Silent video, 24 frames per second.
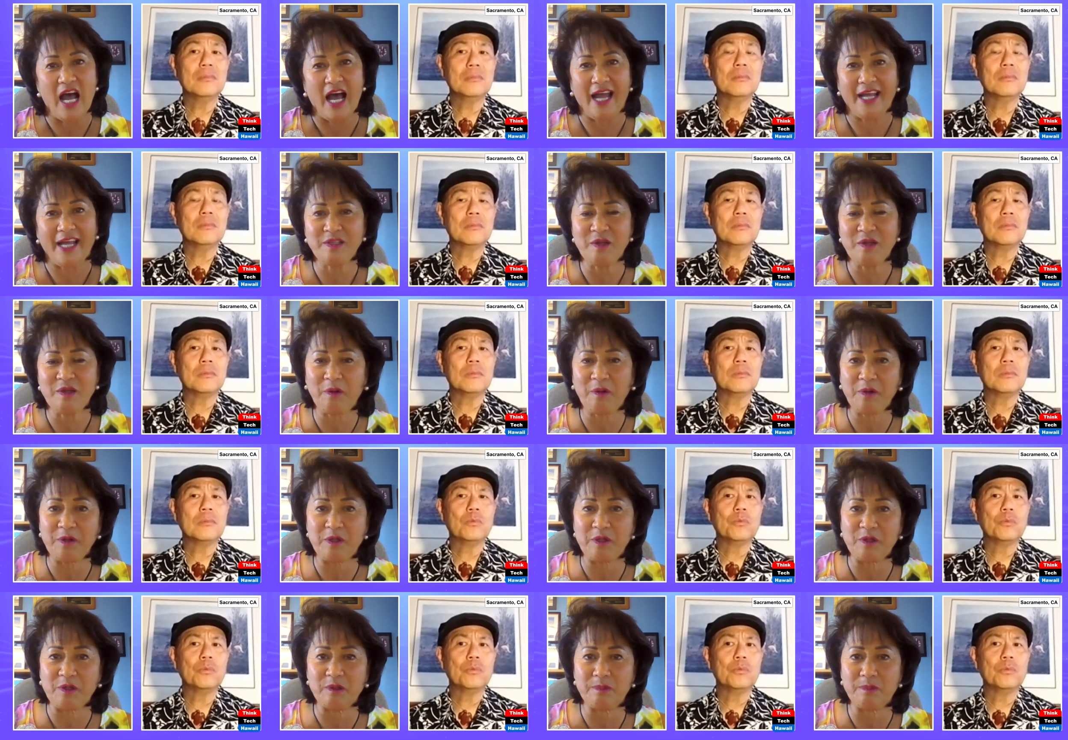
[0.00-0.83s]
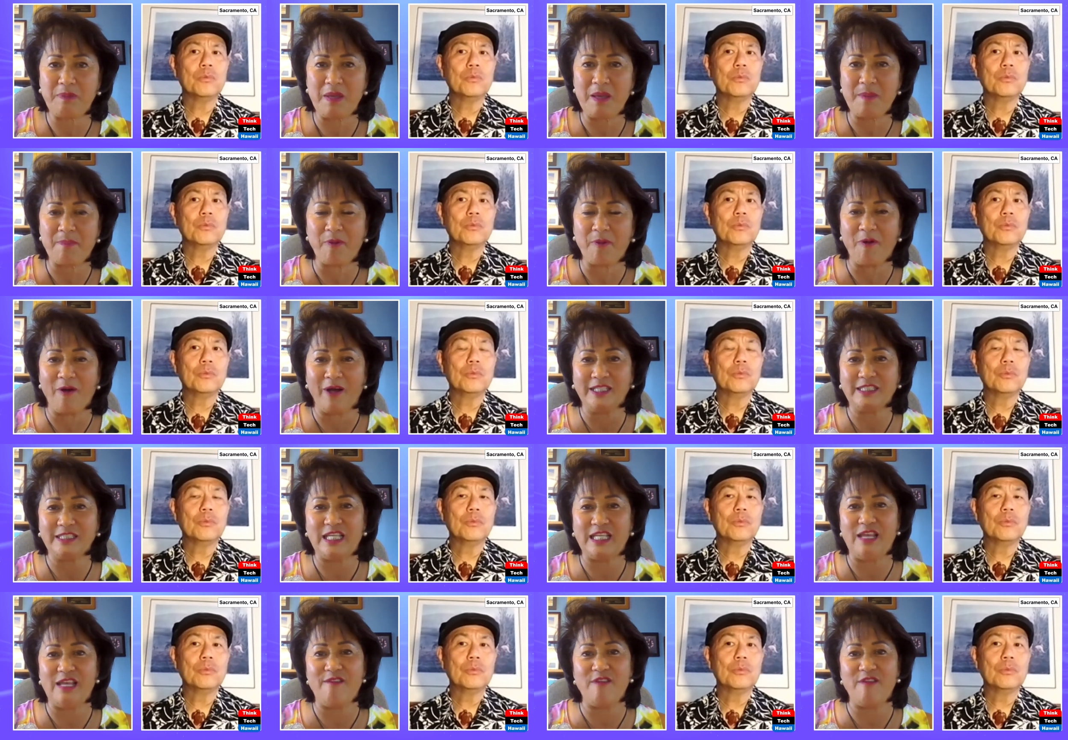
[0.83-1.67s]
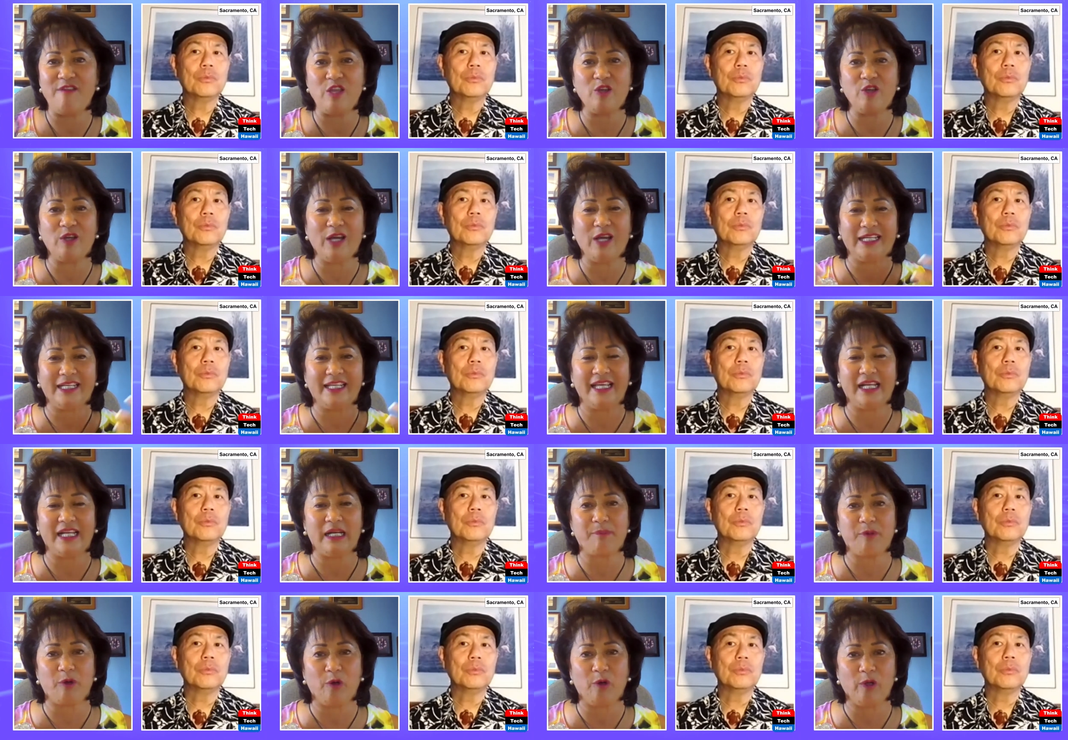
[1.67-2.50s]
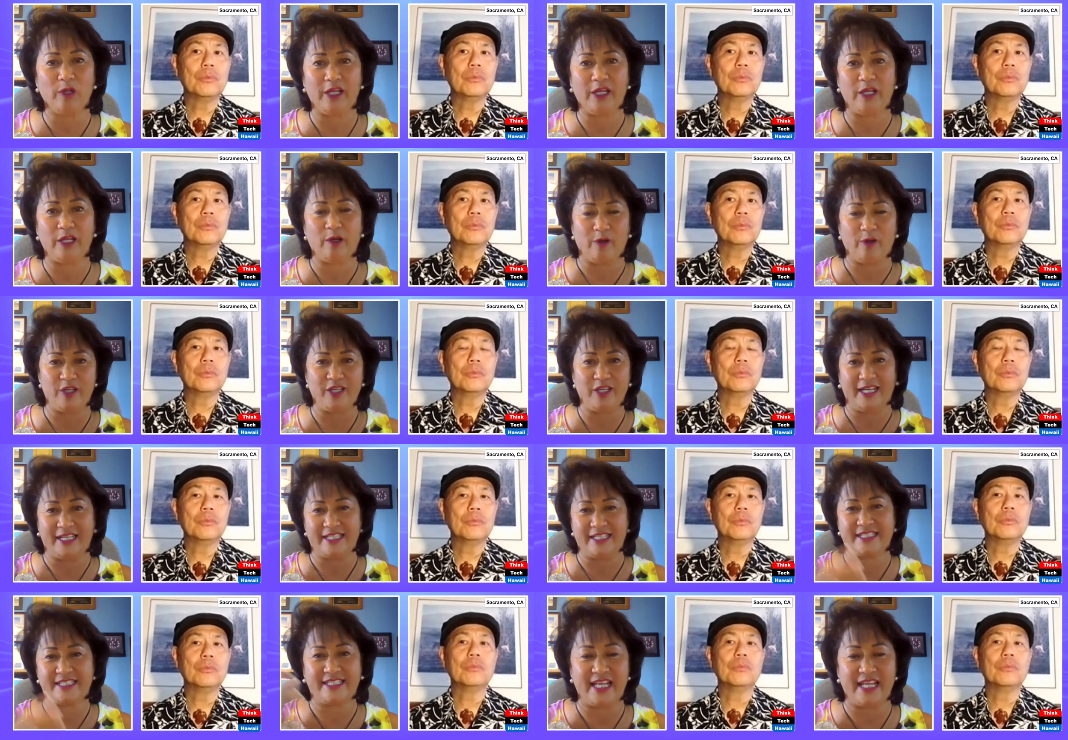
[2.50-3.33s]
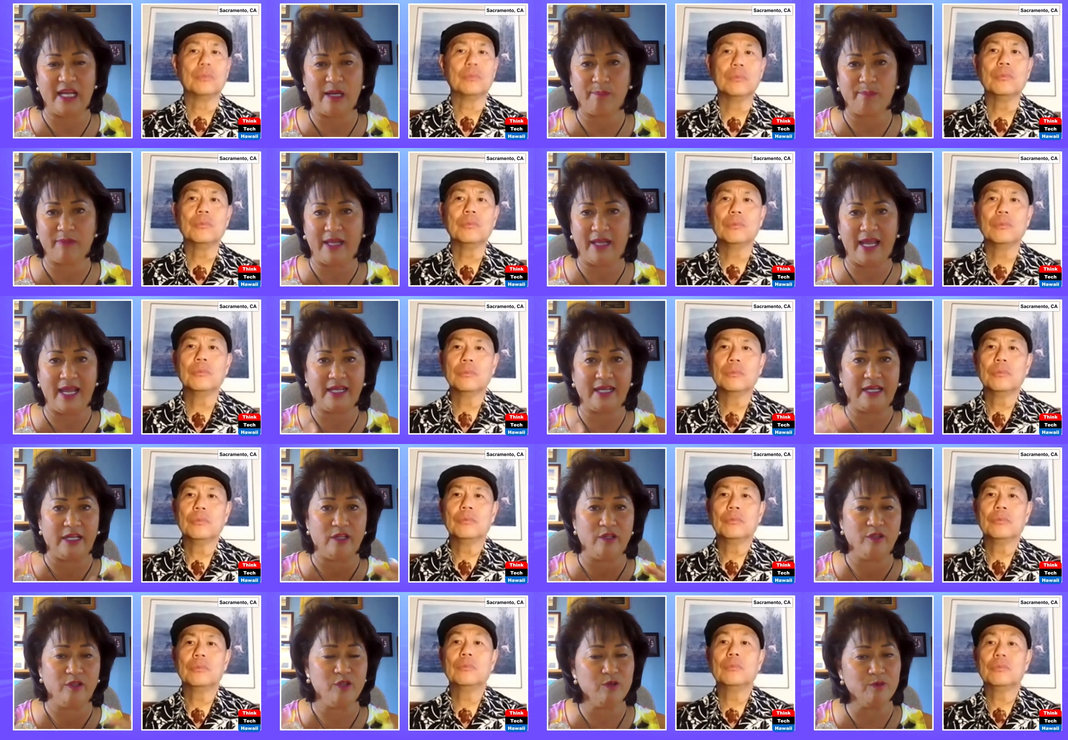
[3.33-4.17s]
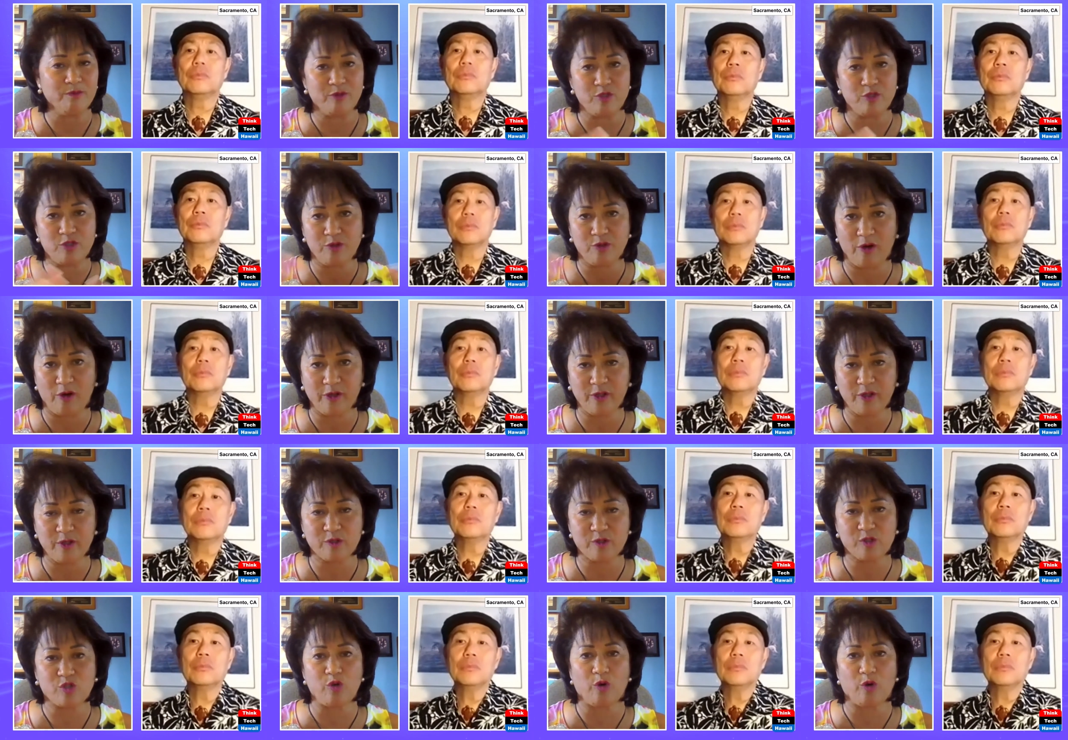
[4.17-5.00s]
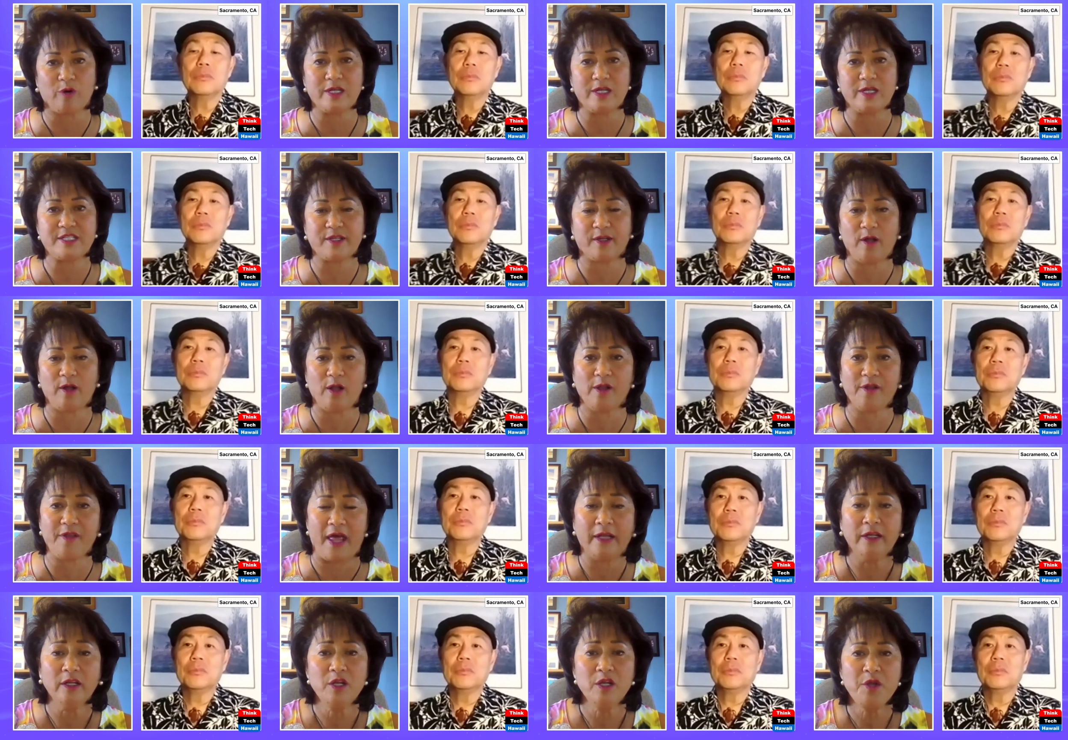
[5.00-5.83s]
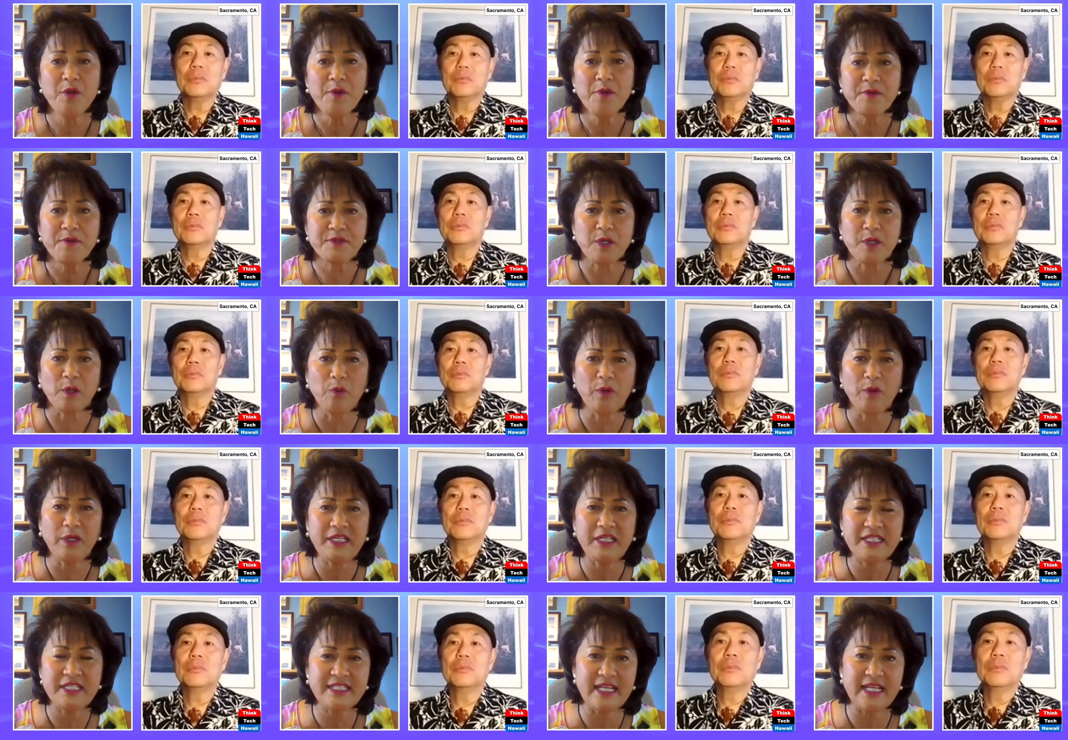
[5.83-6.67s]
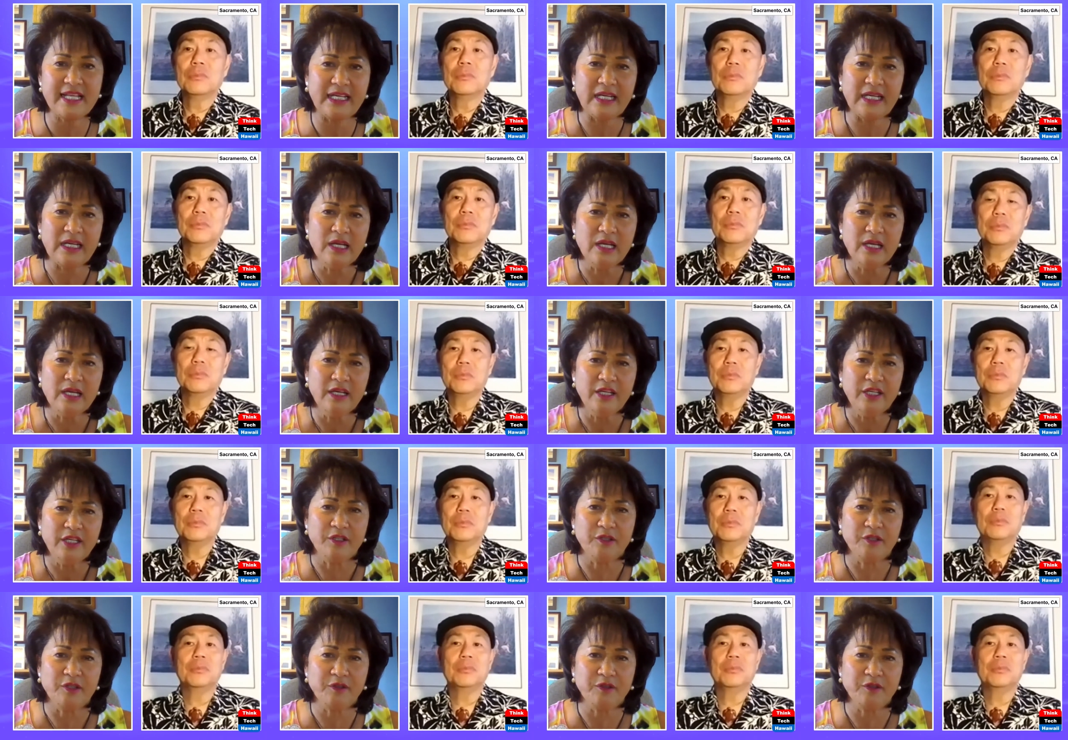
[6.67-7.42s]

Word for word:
Speaker 1: I know you people on TV, you got to get up early or you got to stay up late and you do all your stories and all of that. So, what is like, you